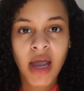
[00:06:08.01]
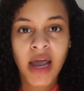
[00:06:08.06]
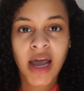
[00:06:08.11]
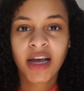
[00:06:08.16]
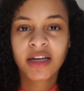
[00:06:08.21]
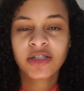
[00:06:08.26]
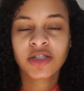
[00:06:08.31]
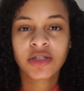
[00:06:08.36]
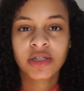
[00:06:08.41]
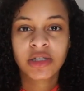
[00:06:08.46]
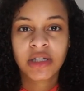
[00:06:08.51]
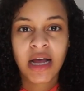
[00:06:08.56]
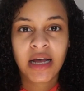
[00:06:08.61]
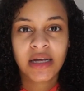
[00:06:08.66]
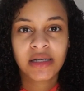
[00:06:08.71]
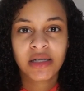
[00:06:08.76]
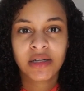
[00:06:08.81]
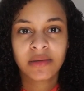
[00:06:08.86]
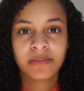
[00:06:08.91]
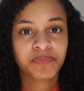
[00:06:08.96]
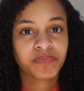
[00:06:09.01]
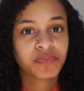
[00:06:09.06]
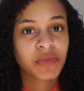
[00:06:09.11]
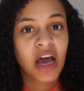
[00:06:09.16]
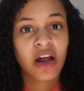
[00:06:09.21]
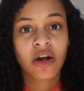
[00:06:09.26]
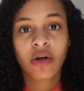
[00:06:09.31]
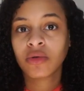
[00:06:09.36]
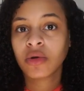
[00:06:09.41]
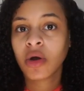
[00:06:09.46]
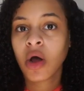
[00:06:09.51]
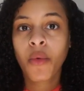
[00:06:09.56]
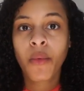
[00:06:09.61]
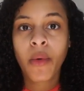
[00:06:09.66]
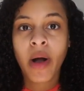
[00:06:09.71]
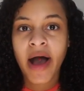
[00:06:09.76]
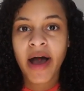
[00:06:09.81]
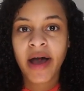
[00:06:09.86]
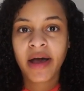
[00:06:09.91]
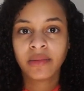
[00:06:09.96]
Exercising. I don't know
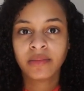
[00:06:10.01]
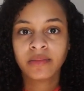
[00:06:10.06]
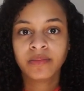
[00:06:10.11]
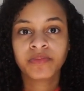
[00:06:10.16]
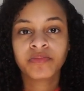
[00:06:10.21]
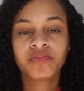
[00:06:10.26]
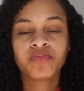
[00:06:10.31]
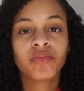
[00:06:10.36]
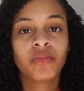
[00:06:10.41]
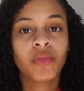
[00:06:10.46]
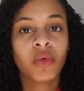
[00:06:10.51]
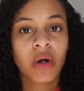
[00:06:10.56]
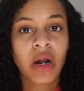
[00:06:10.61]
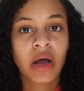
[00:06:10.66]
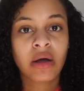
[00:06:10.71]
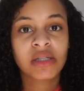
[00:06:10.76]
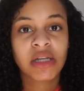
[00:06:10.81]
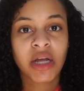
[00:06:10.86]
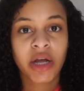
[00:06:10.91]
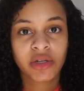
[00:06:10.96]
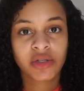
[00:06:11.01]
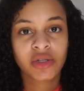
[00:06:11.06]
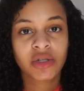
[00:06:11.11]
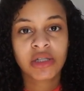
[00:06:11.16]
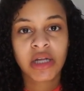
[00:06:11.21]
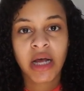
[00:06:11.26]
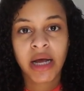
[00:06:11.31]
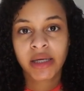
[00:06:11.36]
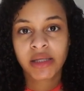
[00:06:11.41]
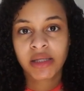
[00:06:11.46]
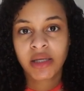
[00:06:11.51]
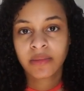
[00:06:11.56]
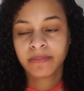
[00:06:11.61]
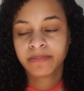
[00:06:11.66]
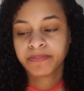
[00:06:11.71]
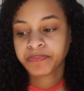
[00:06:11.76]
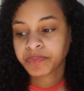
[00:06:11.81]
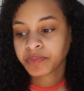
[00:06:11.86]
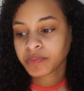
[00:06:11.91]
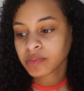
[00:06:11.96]
why, but when I was exercising
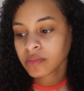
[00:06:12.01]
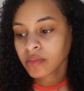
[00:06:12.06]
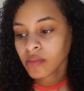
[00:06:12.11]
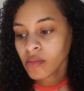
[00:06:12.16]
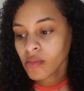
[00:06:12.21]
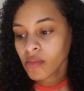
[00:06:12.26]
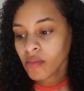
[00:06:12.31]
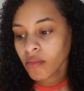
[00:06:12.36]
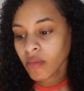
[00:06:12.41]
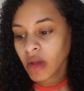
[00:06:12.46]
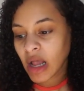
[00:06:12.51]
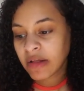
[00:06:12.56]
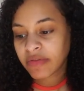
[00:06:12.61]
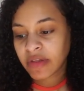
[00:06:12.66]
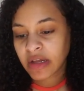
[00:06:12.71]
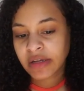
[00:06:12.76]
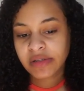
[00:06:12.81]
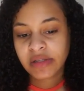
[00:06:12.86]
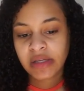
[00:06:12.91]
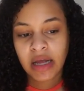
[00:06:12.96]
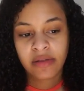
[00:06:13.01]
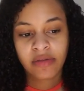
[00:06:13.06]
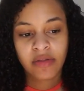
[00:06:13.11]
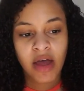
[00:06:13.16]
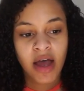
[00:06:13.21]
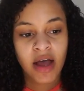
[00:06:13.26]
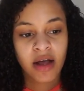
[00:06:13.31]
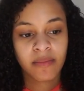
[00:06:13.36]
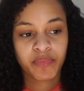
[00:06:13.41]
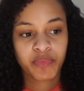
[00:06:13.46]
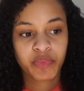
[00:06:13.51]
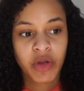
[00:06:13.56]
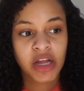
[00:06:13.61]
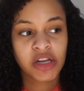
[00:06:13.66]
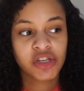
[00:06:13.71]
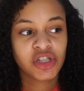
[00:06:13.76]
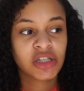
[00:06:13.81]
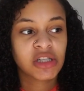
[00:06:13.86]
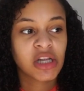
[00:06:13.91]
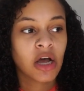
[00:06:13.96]
and things like that,
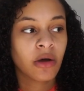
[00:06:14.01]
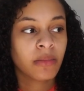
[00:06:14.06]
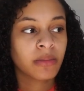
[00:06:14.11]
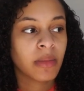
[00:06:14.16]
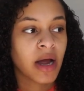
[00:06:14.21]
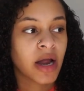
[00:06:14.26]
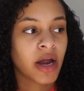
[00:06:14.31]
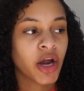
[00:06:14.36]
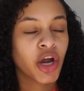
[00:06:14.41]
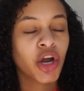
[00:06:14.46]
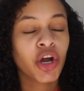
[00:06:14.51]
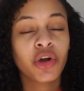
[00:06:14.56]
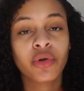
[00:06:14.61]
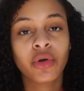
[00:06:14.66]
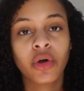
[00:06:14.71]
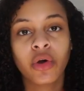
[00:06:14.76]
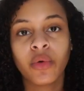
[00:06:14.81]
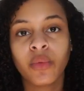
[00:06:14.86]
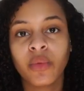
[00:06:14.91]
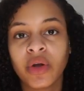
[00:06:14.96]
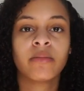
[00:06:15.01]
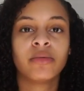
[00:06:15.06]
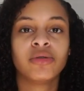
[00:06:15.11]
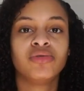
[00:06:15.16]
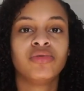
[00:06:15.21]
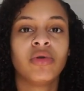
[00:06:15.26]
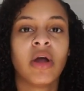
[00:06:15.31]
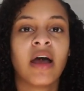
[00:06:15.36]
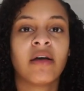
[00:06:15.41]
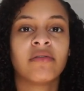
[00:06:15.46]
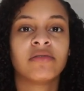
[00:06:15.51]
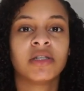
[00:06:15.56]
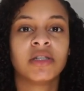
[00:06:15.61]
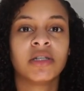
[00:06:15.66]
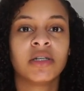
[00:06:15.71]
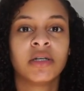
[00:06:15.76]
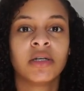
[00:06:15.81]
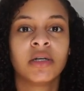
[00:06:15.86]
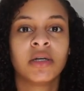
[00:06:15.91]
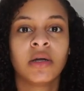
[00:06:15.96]
it just helped my hair grow. you have
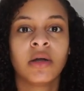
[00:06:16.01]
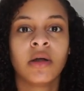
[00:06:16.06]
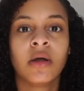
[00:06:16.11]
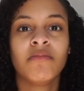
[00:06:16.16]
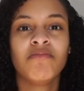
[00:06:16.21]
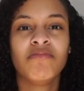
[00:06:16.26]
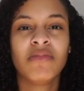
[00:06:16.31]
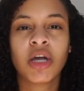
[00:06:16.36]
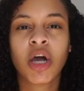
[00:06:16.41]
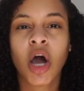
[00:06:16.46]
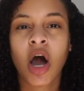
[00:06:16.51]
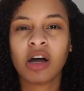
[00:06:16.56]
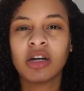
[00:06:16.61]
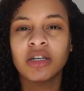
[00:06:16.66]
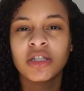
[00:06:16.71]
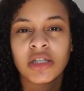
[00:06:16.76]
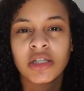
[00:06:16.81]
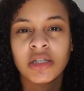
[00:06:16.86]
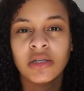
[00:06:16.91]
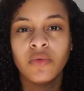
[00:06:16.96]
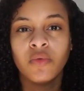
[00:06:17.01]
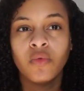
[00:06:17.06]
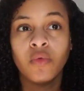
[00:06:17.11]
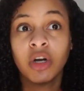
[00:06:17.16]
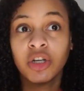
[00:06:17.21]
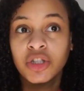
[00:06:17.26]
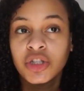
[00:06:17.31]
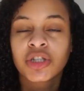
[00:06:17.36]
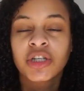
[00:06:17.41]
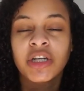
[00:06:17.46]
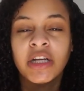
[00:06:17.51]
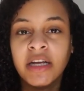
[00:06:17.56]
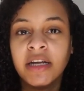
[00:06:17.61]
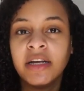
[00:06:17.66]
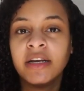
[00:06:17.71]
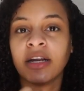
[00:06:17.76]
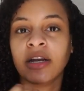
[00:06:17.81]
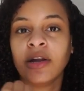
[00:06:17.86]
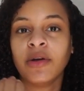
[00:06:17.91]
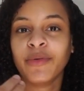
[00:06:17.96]
to be cautious of what you're
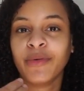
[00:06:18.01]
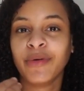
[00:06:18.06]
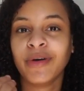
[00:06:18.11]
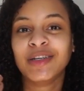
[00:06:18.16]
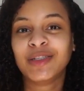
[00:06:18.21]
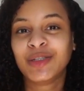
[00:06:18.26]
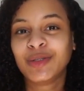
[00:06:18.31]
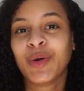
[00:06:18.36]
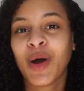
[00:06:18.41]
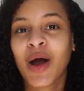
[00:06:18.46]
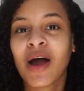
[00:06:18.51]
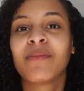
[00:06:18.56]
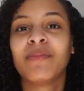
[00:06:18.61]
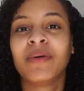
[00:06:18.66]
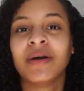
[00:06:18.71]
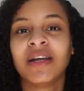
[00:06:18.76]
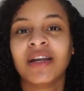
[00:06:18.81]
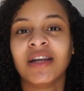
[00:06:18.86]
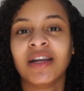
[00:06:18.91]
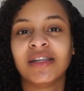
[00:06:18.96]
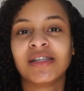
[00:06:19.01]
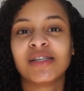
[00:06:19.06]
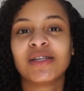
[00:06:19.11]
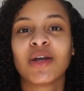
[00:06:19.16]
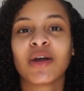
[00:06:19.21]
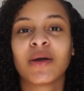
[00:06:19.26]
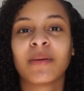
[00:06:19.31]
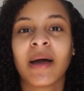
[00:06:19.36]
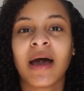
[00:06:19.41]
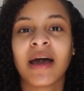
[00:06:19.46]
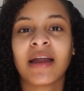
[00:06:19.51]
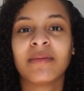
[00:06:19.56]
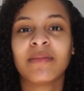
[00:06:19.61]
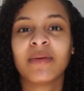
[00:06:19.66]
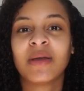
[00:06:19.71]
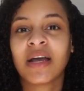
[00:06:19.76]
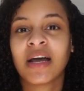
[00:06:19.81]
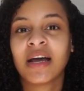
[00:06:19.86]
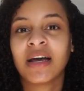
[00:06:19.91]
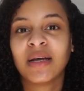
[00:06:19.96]
eating and what you are putting into your body
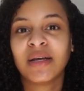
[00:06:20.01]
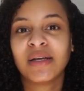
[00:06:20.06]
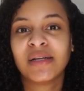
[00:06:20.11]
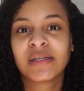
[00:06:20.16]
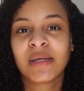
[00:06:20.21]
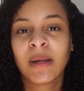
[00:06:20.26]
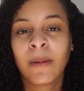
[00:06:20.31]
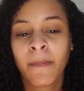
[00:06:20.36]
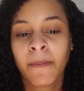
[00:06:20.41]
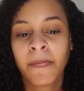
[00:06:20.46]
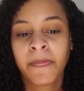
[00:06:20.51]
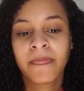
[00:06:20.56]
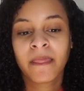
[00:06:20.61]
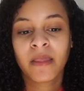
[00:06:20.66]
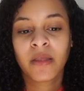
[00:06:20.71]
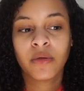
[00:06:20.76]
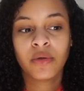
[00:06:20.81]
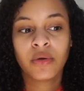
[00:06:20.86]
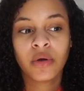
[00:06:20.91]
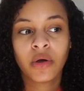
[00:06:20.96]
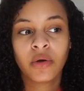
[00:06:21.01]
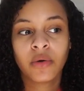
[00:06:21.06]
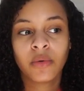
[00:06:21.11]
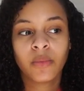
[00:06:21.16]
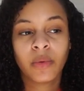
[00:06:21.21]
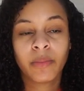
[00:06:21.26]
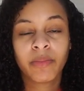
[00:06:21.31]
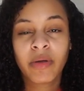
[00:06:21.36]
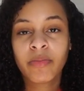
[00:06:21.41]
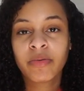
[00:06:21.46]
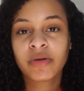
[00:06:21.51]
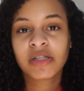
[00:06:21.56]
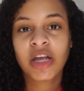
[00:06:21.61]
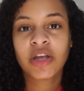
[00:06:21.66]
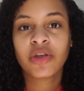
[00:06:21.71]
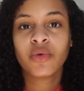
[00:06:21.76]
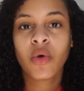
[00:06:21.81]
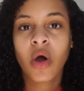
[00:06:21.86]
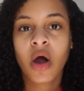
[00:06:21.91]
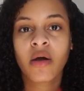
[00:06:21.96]
because, you know, when people
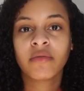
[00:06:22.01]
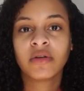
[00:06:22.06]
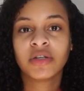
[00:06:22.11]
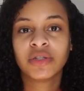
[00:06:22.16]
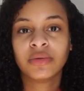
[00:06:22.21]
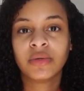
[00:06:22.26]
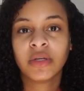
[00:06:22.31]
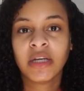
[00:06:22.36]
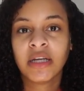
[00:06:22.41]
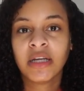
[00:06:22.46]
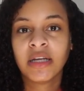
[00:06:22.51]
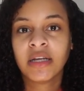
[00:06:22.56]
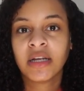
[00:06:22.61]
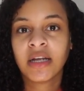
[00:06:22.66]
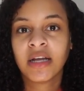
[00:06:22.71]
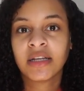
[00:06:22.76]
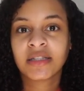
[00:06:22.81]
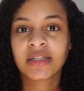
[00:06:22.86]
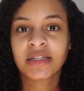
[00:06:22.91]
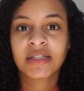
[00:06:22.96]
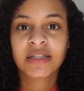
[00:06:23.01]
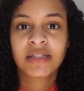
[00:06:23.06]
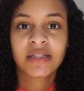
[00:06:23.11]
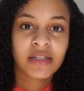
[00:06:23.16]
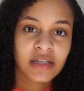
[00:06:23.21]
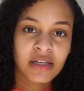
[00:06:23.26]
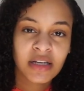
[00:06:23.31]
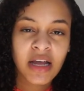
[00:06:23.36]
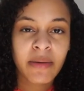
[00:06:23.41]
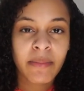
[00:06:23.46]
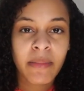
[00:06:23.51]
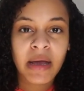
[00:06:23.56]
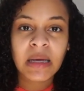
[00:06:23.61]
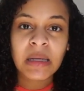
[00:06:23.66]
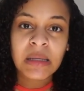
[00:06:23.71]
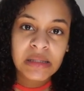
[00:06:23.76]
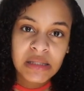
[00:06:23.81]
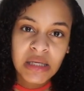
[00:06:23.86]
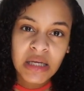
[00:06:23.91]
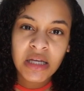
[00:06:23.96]
say you are what you eat, it's, it
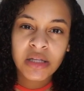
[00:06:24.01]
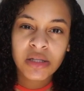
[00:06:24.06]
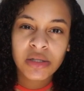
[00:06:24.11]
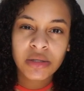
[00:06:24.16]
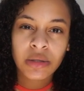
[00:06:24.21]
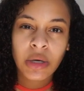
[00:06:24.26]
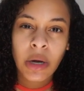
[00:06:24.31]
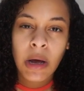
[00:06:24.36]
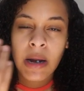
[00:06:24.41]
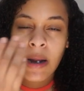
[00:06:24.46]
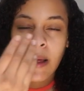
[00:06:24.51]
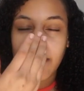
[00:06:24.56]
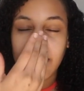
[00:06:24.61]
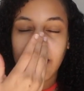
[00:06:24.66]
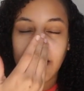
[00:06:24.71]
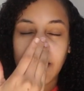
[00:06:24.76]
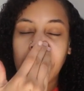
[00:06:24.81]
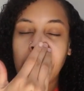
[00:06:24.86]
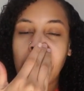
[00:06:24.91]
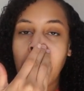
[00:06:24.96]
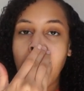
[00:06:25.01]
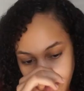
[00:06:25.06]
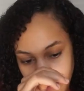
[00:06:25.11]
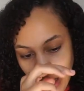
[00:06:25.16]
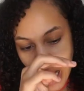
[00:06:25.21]
makes sense, you know what I mean?